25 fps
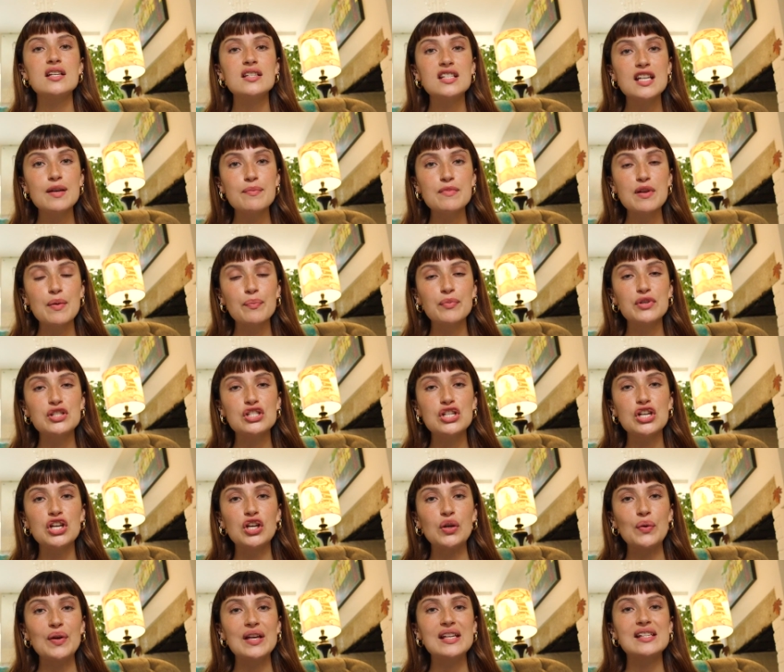Tip number 2
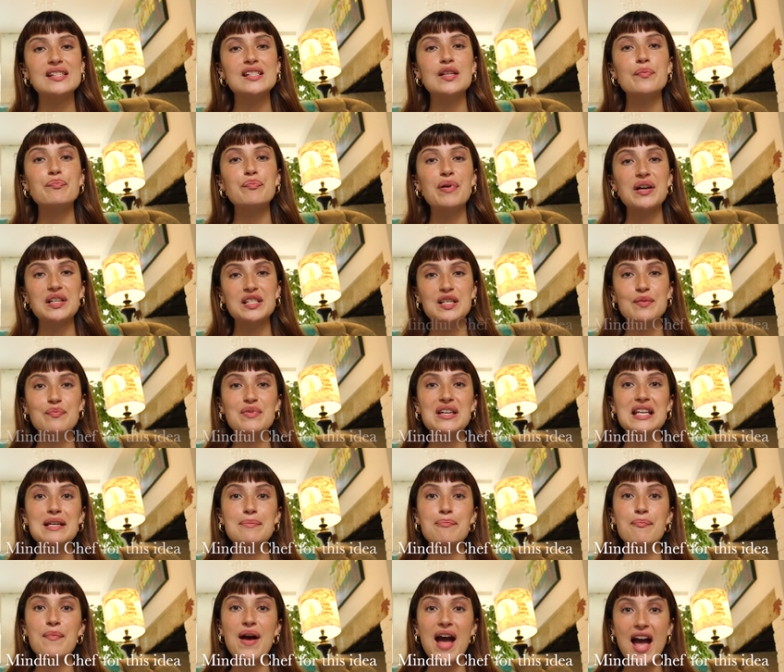is the butter
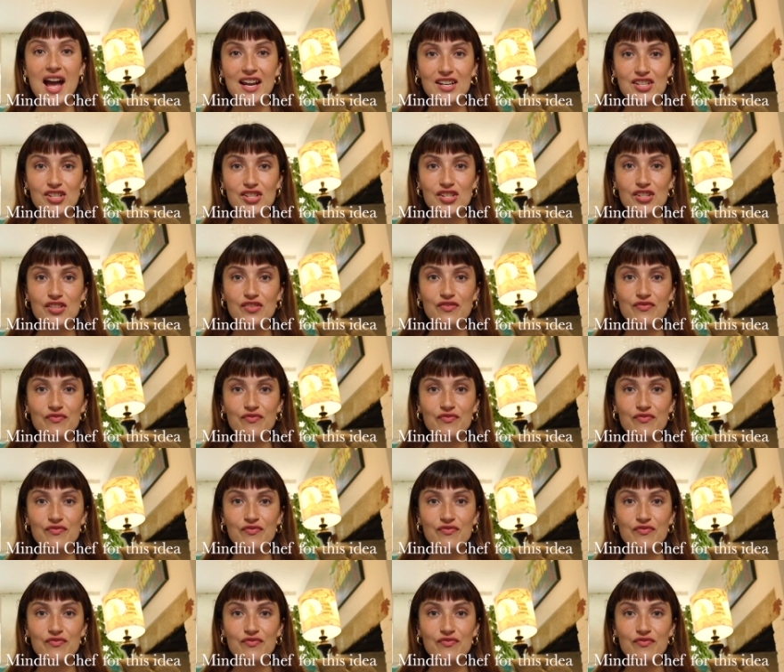bean mash.